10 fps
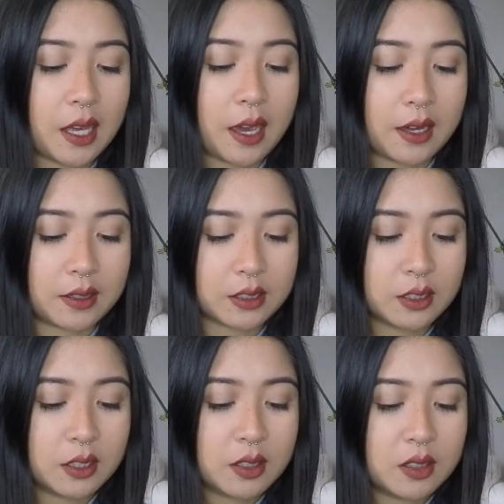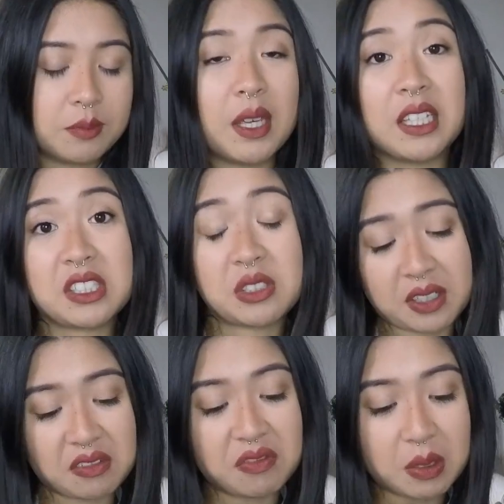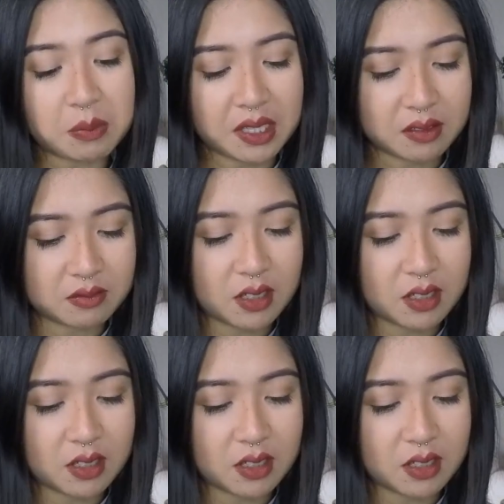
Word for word: and make it so it can fit me.